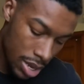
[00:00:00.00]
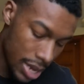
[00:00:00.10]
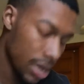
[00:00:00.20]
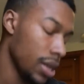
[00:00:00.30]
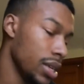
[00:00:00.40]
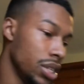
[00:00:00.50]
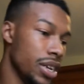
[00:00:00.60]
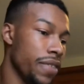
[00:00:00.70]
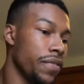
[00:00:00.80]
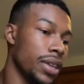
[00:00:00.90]
It's
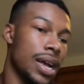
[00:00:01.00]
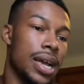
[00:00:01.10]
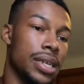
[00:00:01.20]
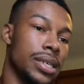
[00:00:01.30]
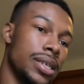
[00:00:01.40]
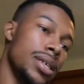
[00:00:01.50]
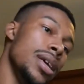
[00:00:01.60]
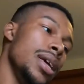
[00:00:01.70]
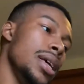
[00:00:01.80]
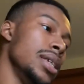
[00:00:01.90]
different lines.
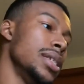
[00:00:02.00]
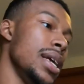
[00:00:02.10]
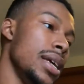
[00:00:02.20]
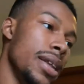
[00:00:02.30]
saying